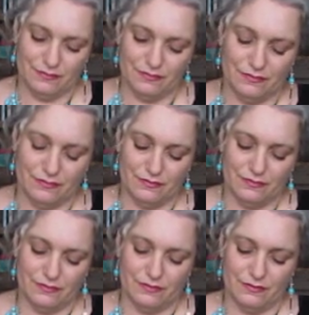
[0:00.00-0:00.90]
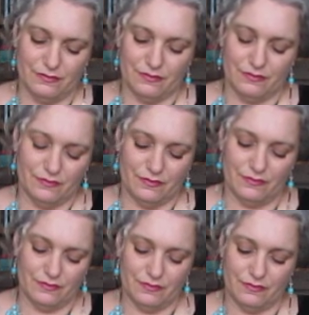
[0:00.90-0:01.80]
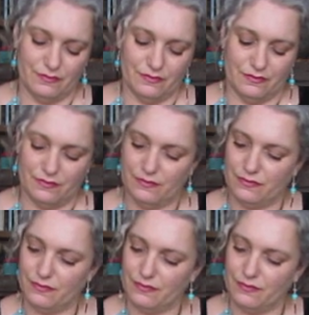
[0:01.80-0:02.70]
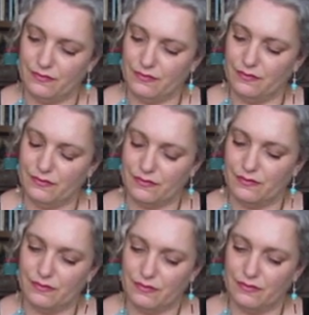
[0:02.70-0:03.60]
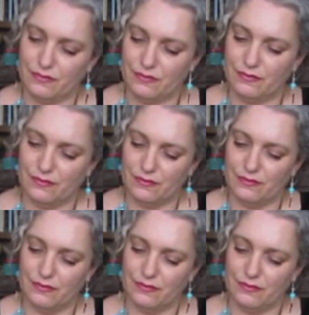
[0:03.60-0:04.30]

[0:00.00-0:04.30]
No one is speaking in this clip.